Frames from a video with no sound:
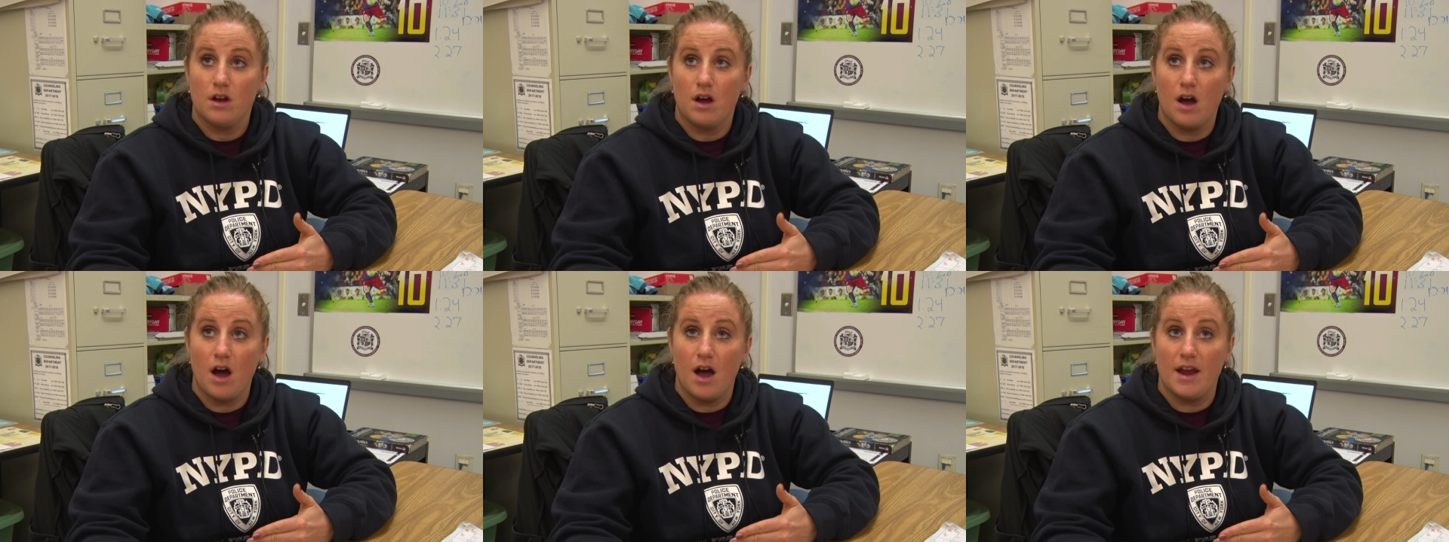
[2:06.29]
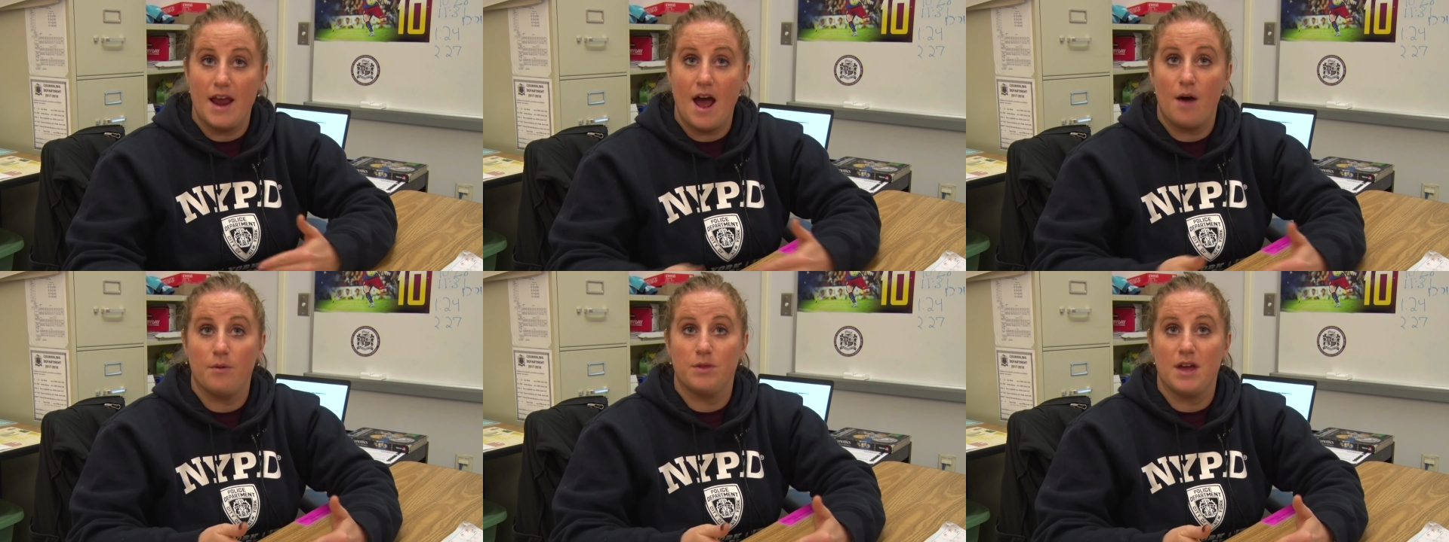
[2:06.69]
and
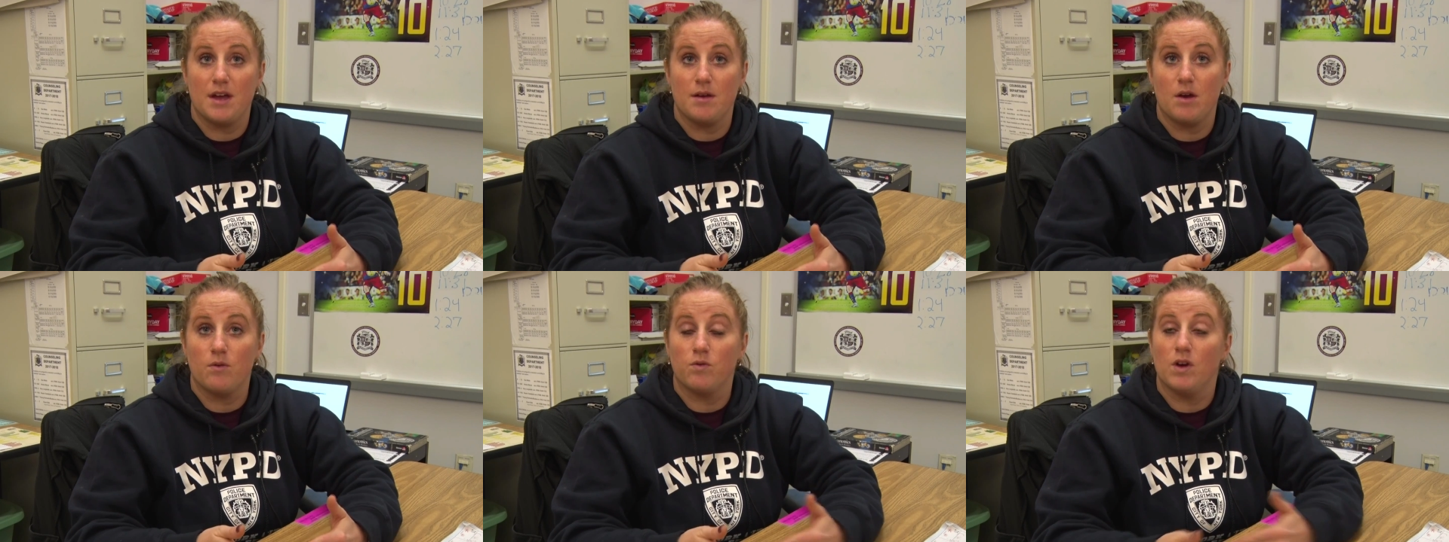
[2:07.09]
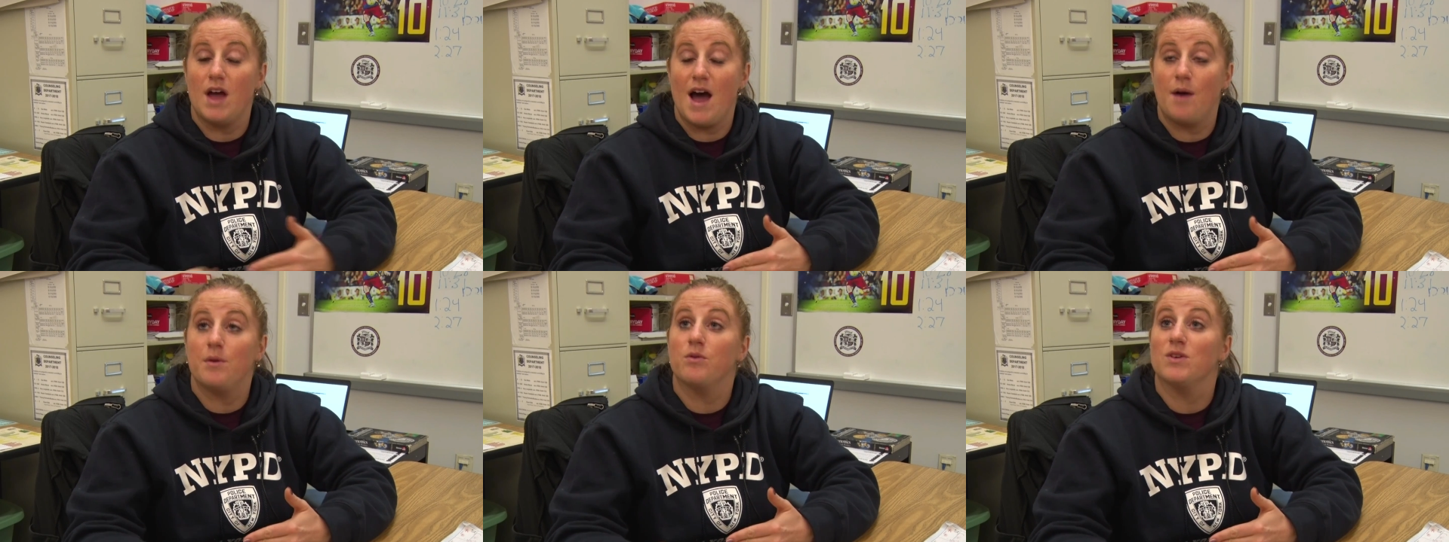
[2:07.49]
how
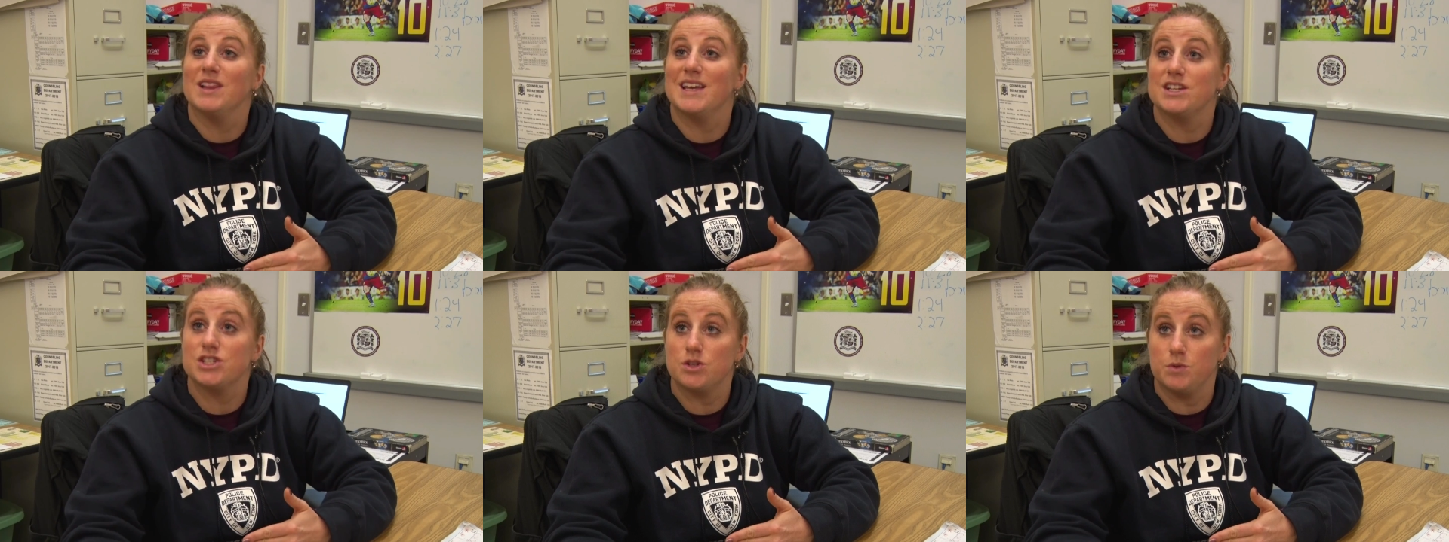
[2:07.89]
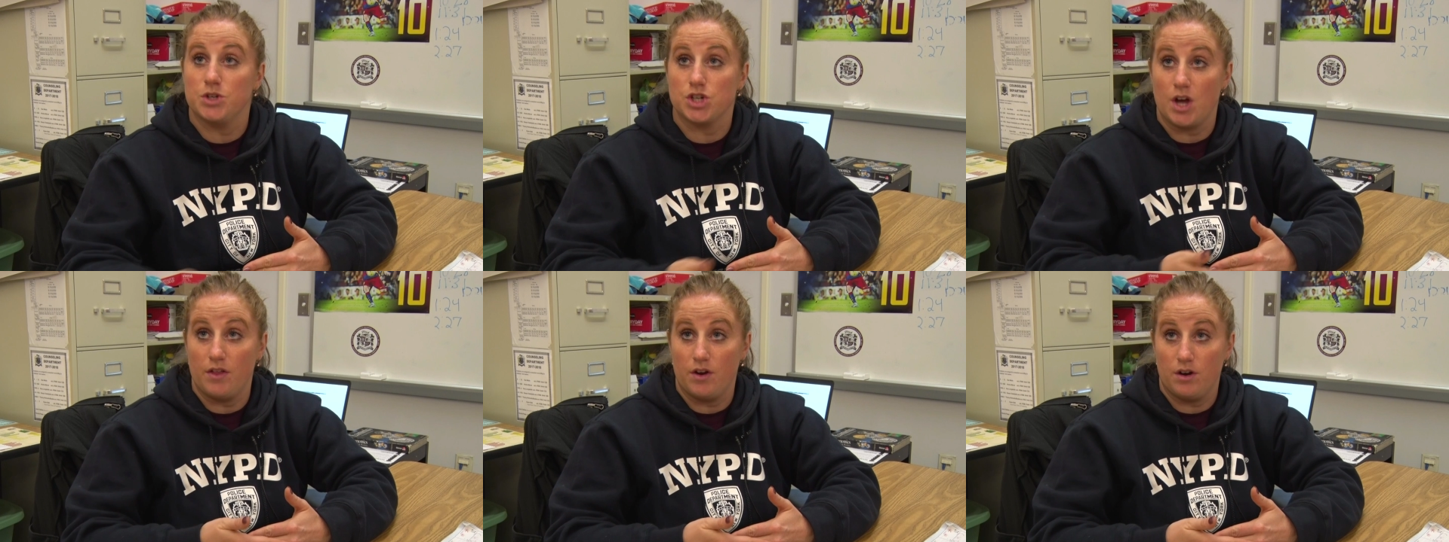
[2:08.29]
it relates to
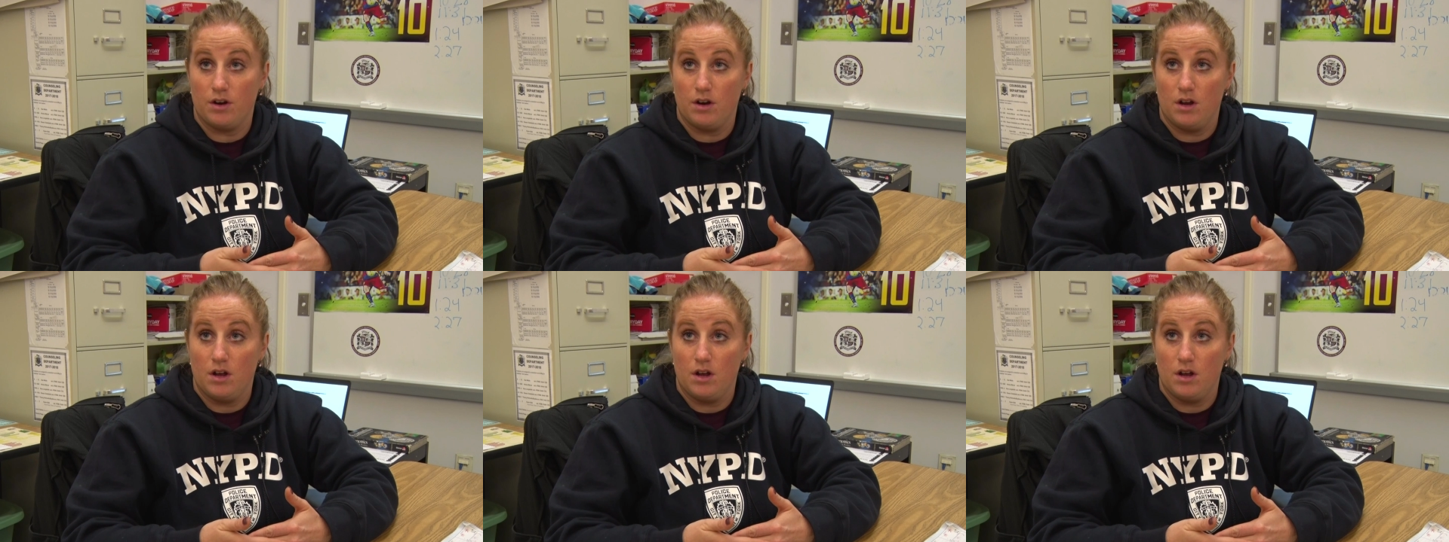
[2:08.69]
each other.